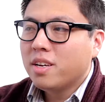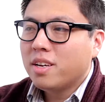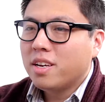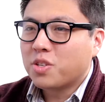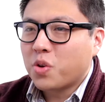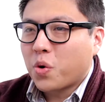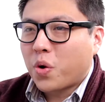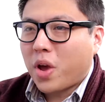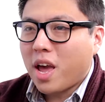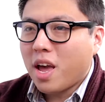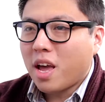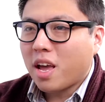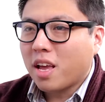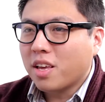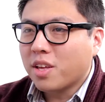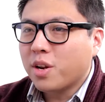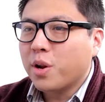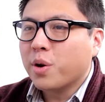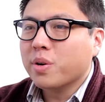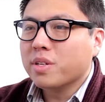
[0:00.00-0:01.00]
is okay.
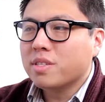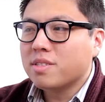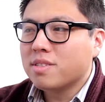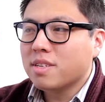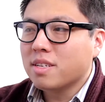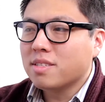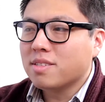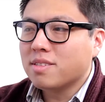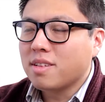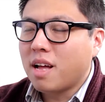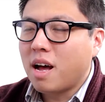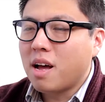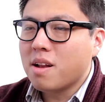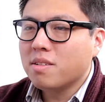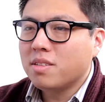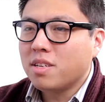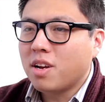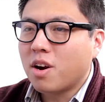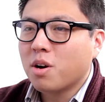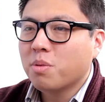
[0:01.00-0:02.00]
It's
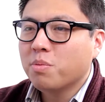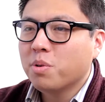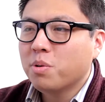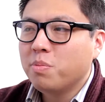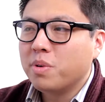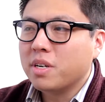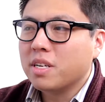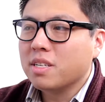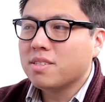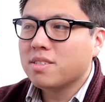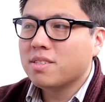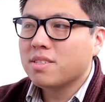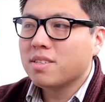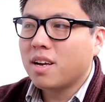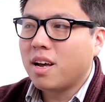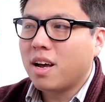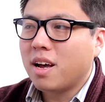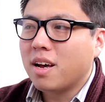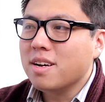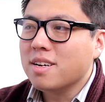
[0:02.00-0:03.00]
not terrible, but
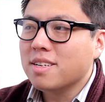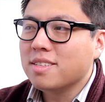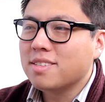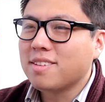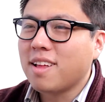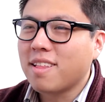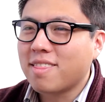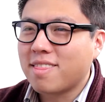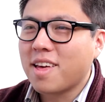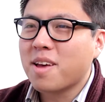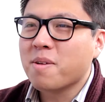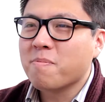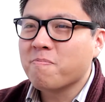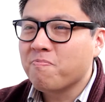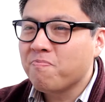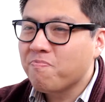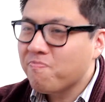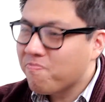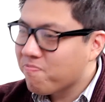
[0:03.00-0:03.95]
it's not them.